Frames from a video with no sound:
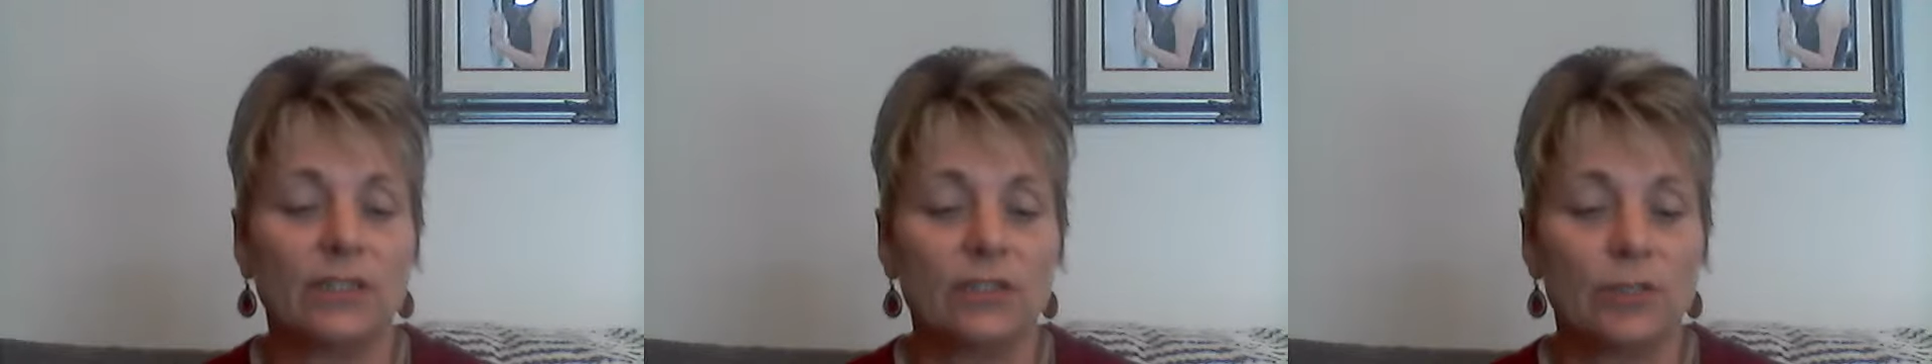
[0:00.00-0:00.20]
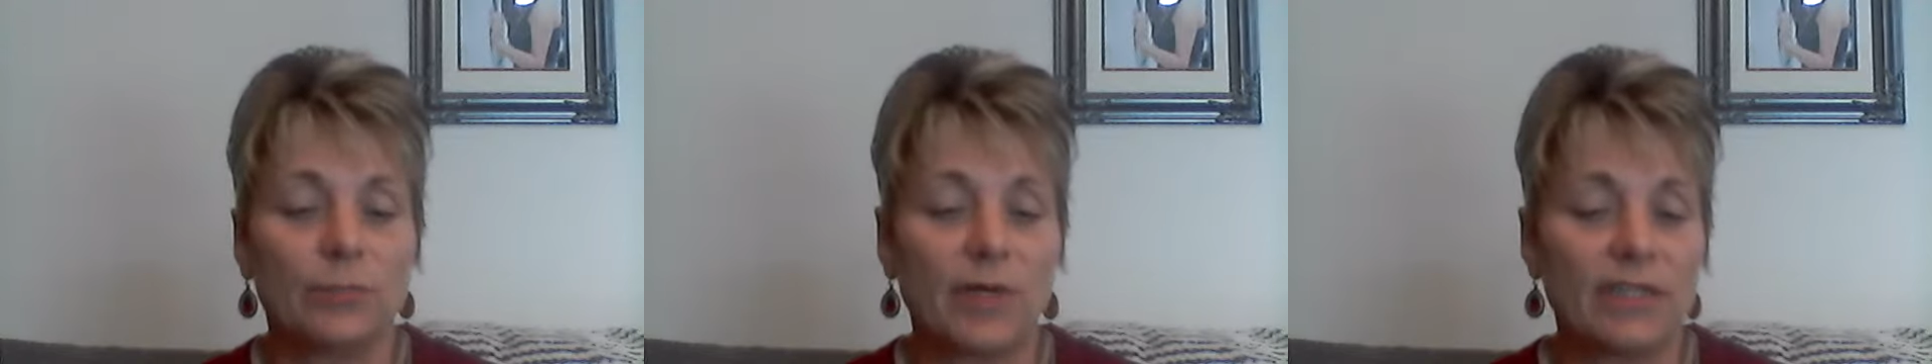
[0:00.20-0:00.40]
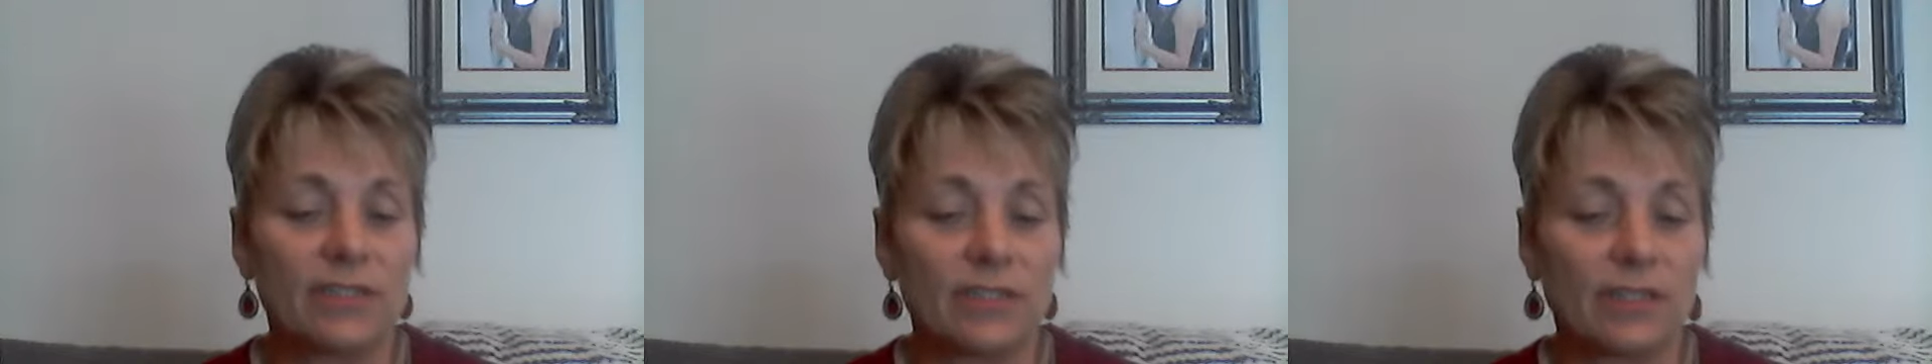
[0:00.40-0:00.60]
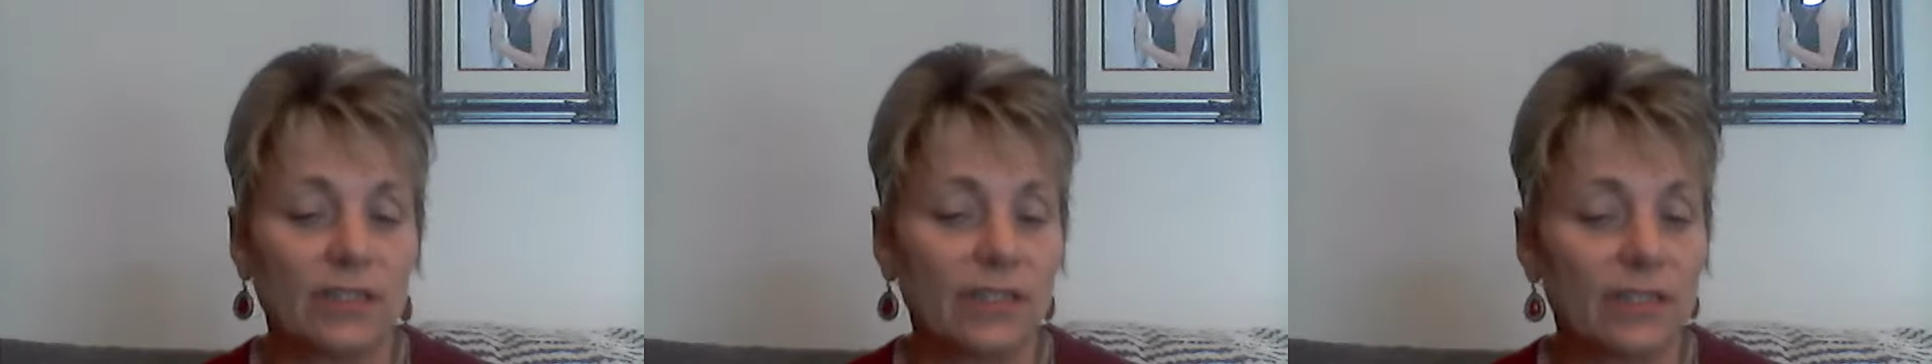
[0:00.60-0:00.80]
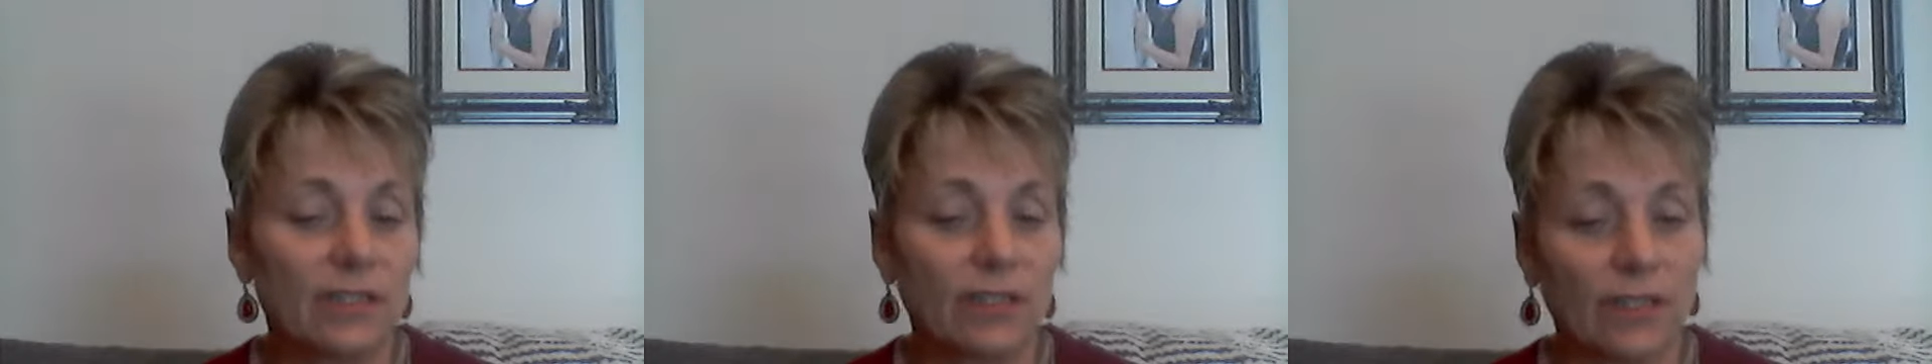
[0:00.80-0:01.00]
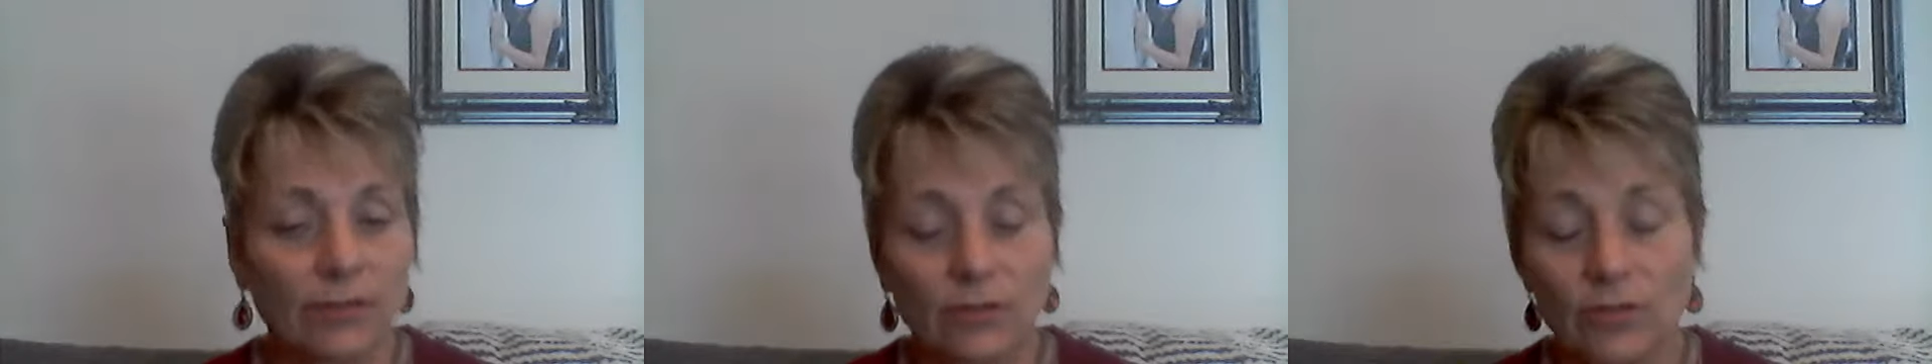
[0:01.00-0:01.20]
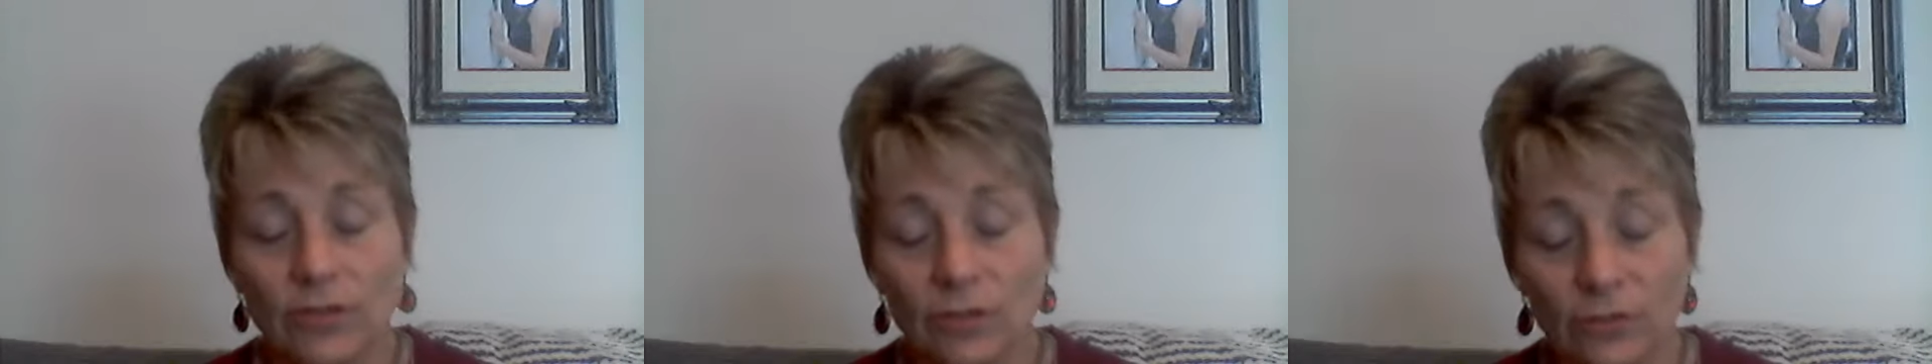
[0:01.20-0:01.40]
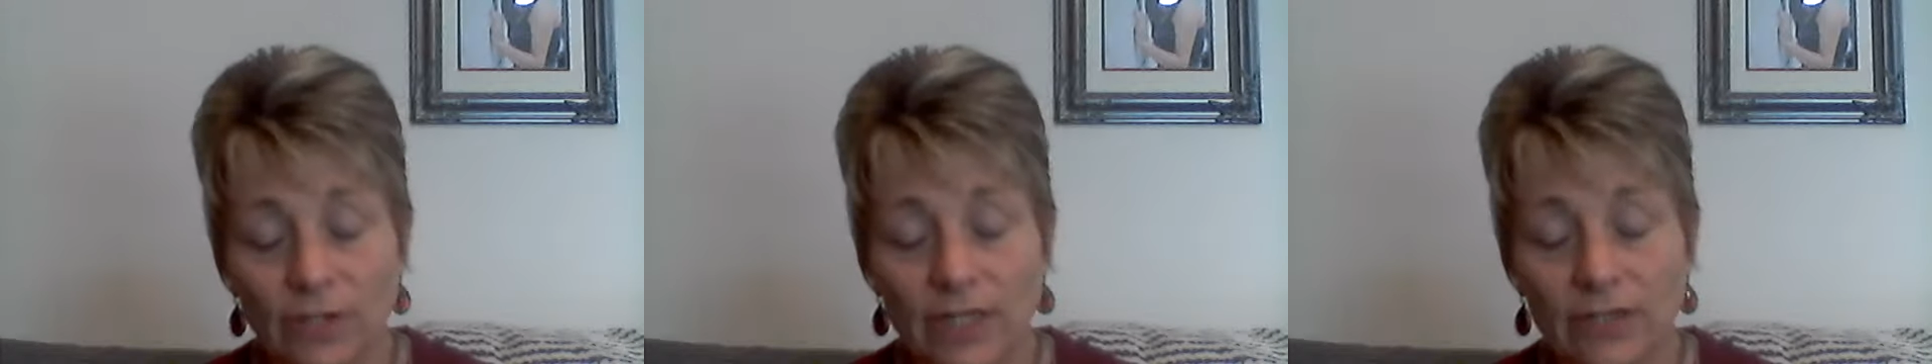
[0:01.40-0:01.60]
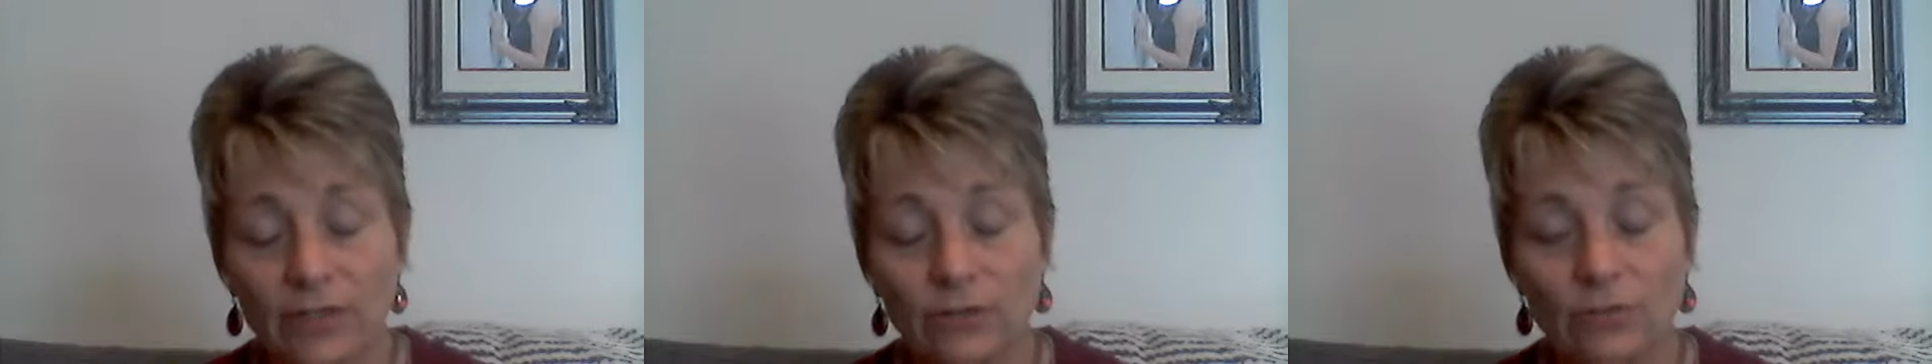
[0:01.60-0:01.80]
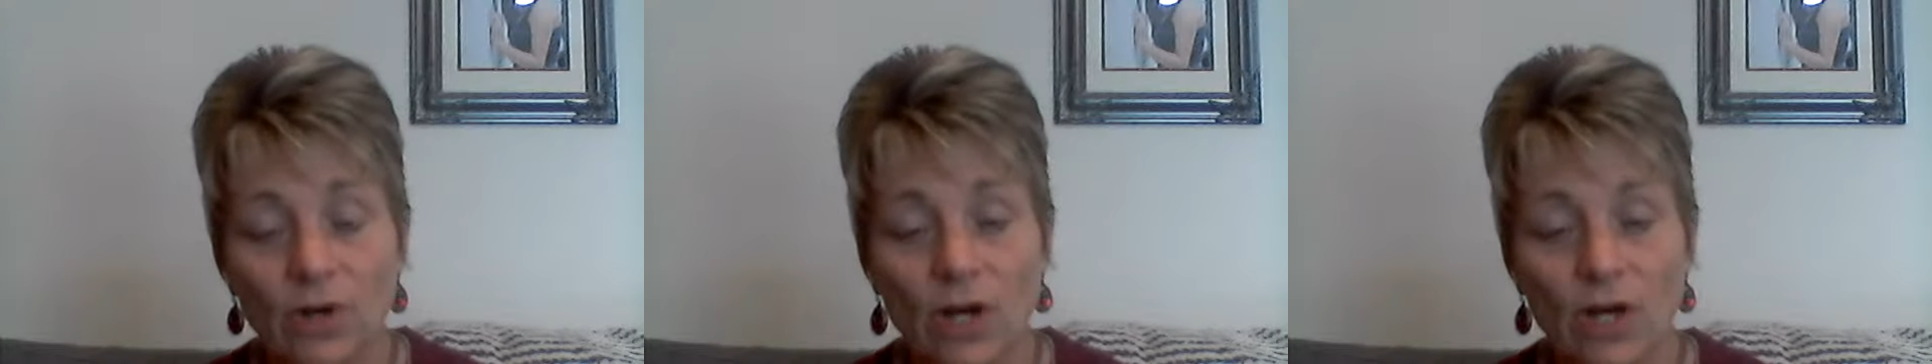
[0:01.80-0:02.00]
to basically correct
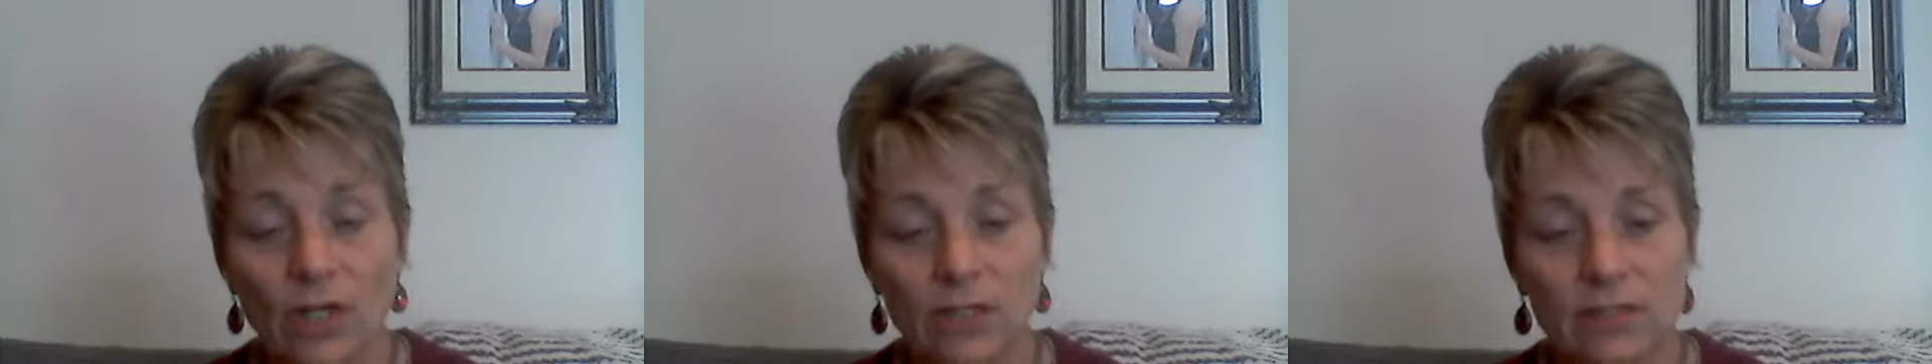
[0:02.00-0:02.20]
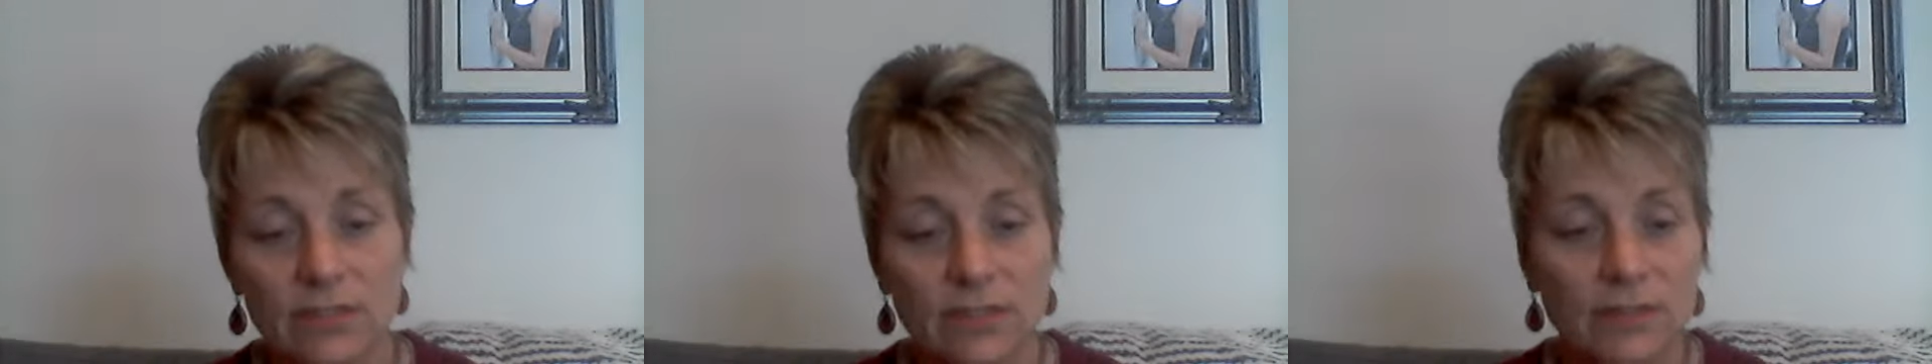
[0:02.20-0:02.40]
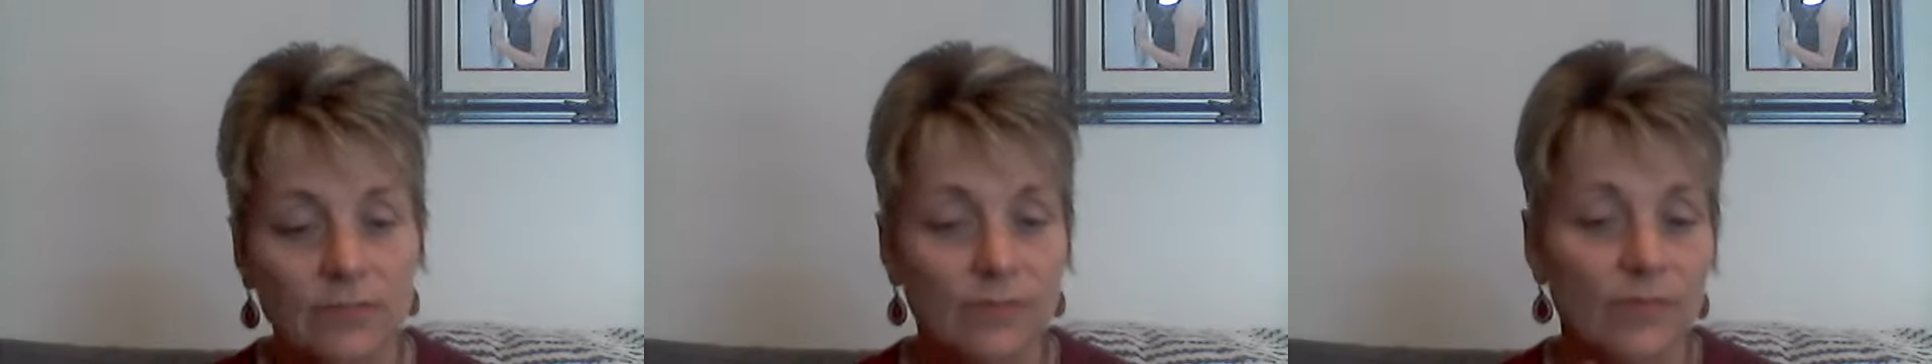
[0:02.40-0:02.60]
their wrongs.